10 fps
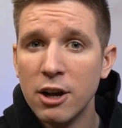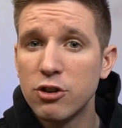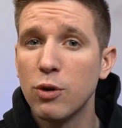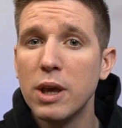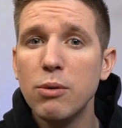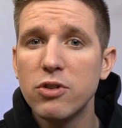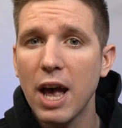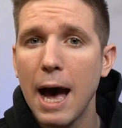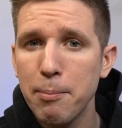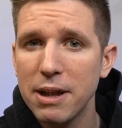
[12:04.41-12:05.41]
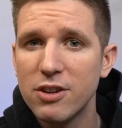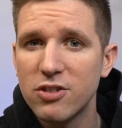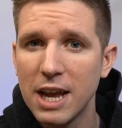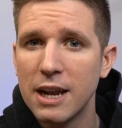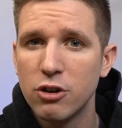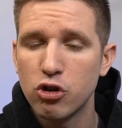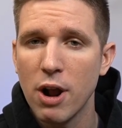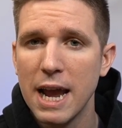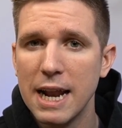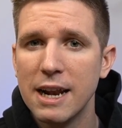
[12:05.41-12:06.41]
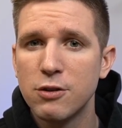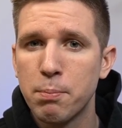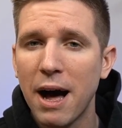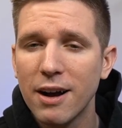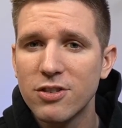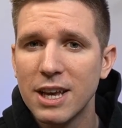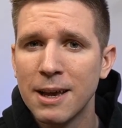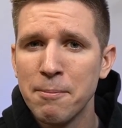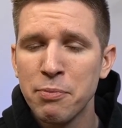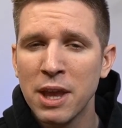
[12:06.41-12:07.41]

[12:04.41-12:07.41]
So he was happy to stand and trade, and his boxing